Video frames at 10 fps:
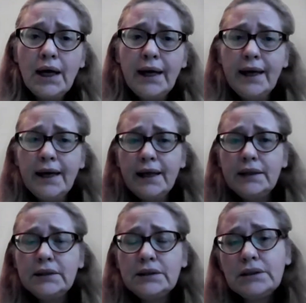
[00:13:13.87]

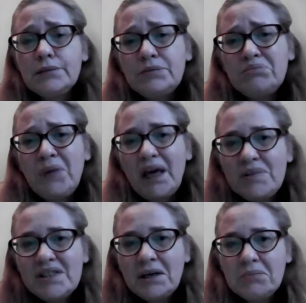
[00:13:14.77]
and
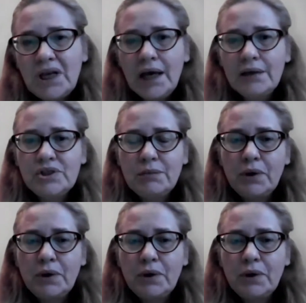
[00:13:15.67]
maybe sometimes